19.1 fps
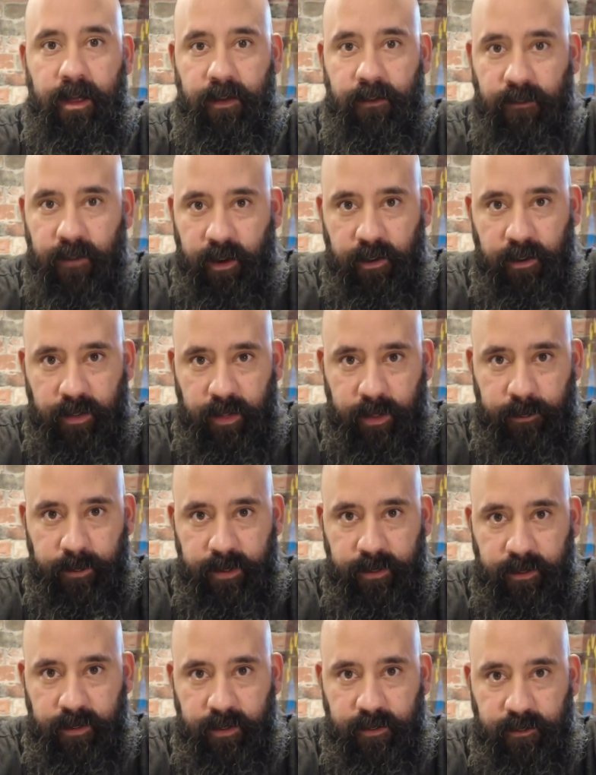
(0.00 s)
Very
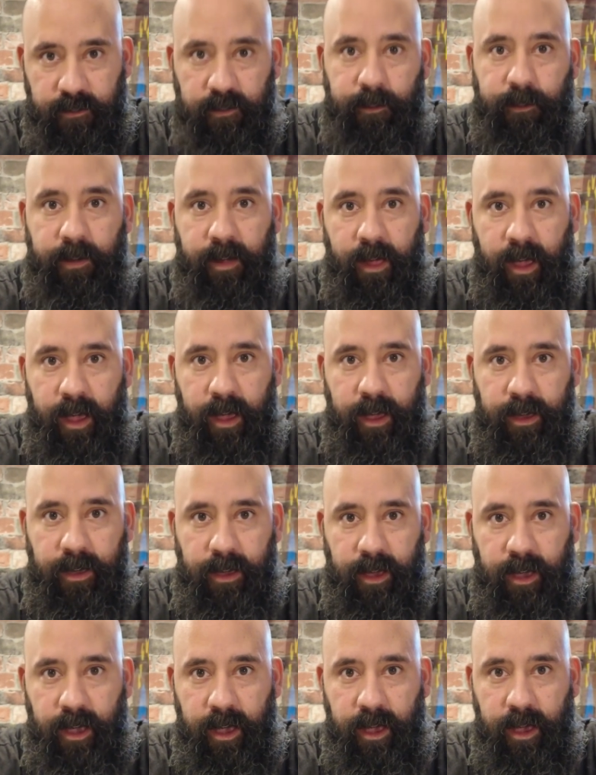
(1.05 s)
limited supply.
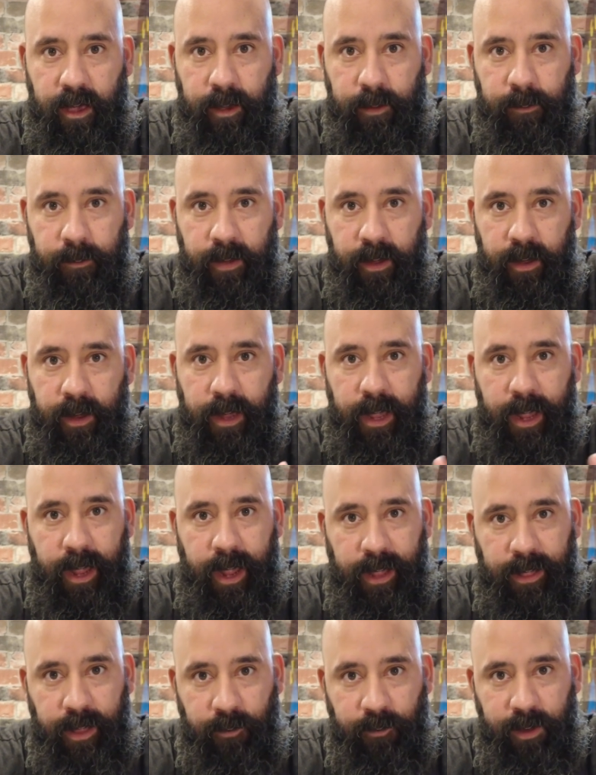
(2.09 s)

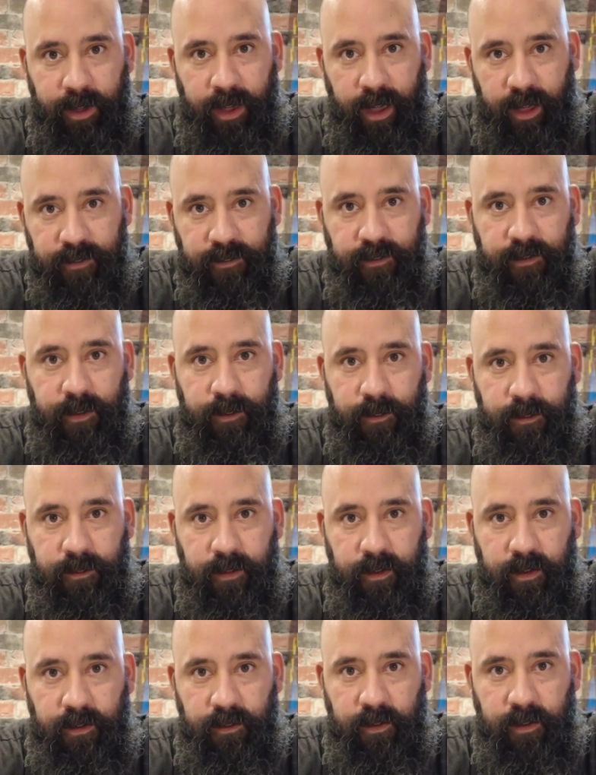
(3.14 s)
And then we got
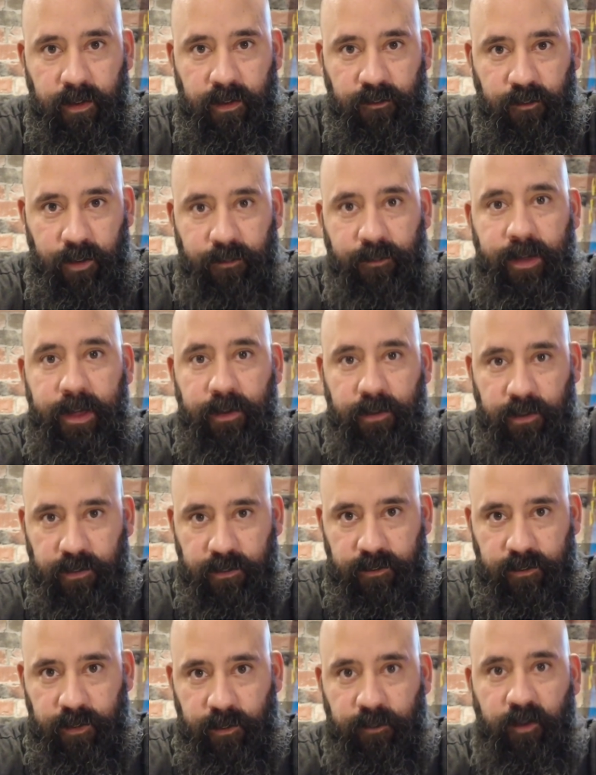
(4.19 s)
some
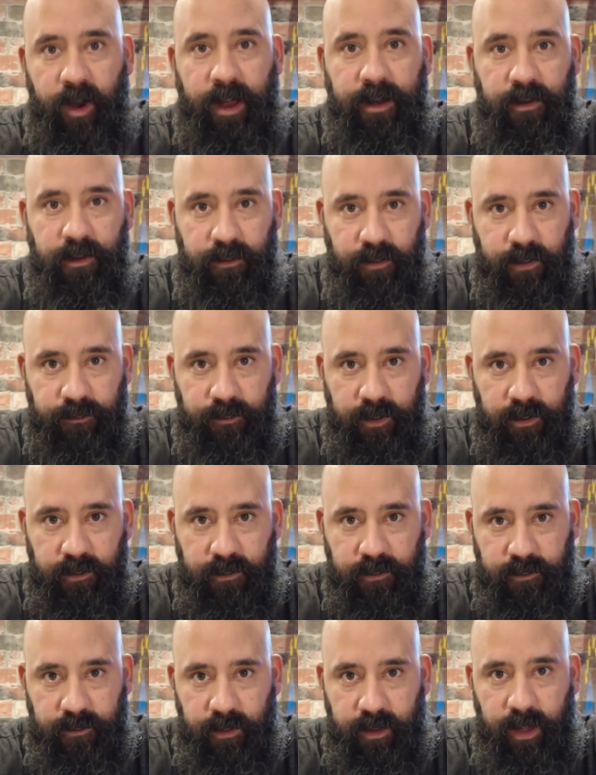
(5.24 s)
reveals, some render
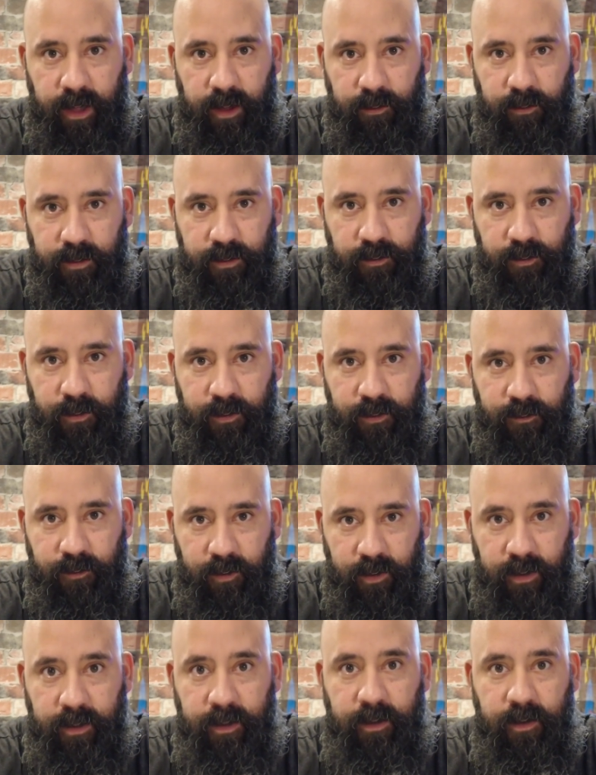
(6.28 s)
reveals today, which were
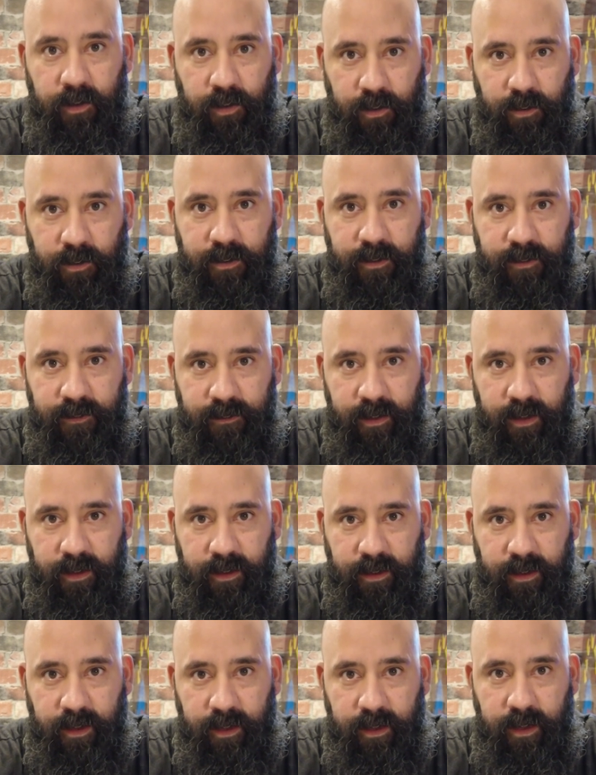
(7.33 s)
really cool to
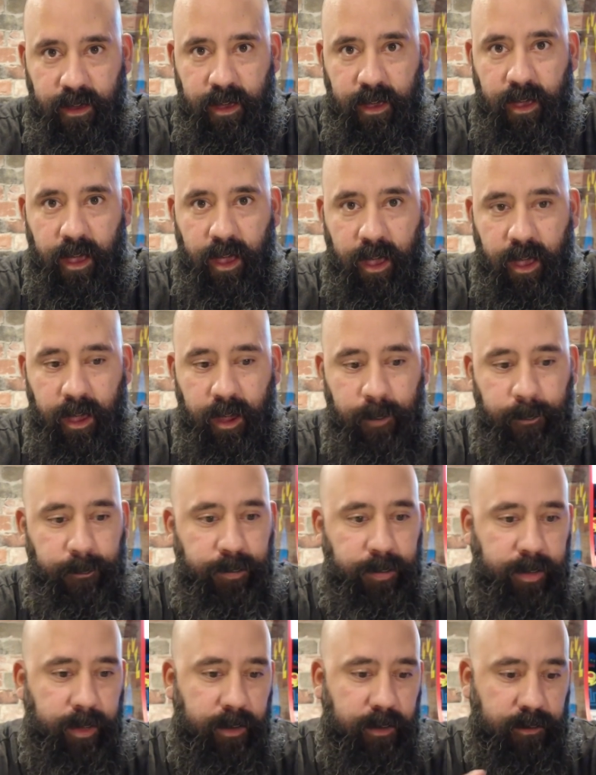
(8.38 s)
see.
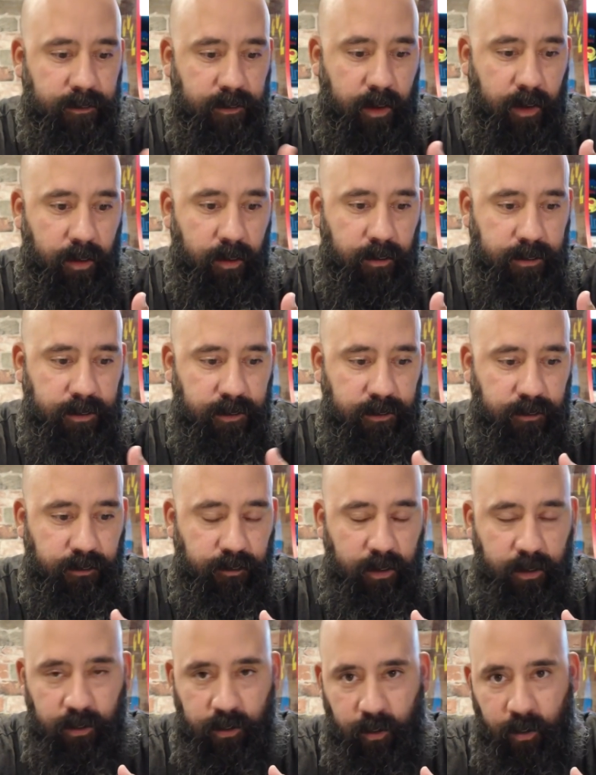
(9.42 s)
So just
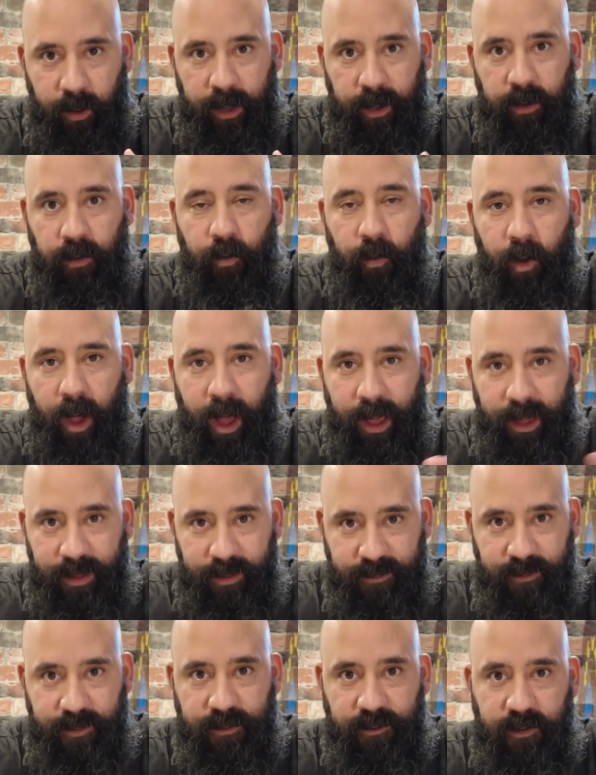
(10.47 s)
real quick, why
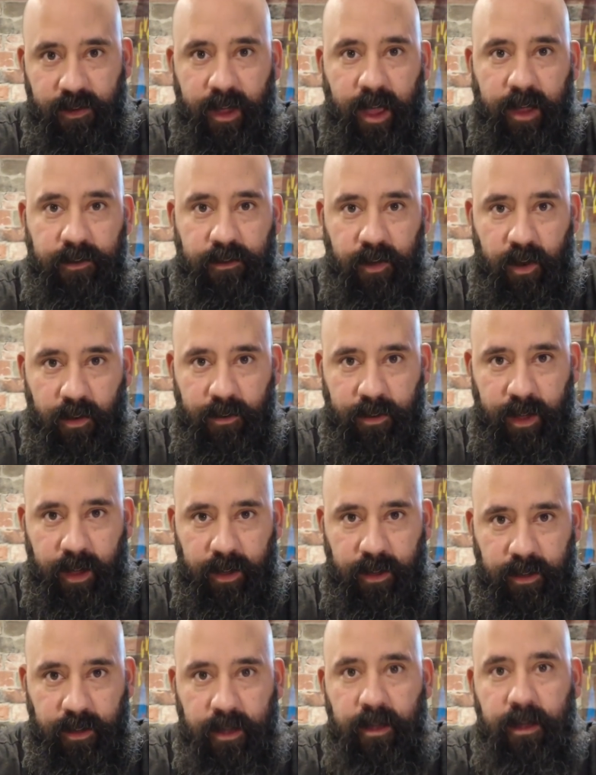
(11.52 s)
is it G.I. Joe
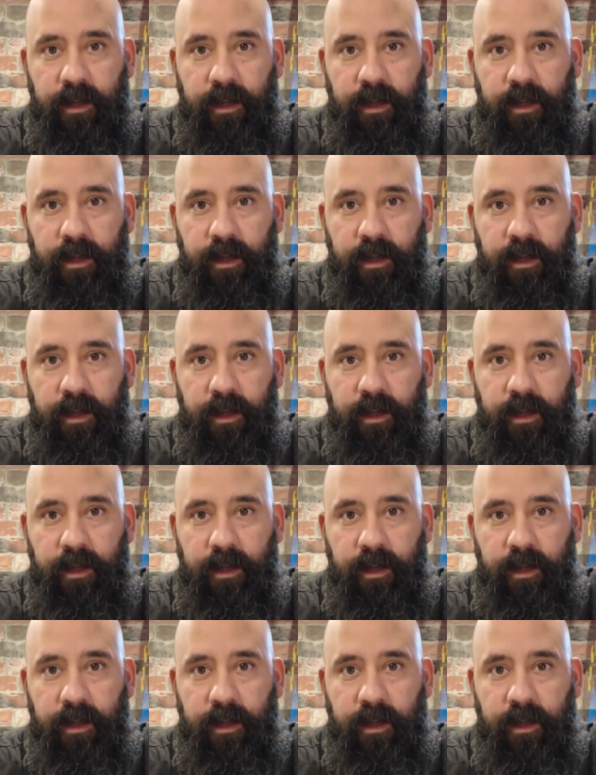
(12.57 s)
Day?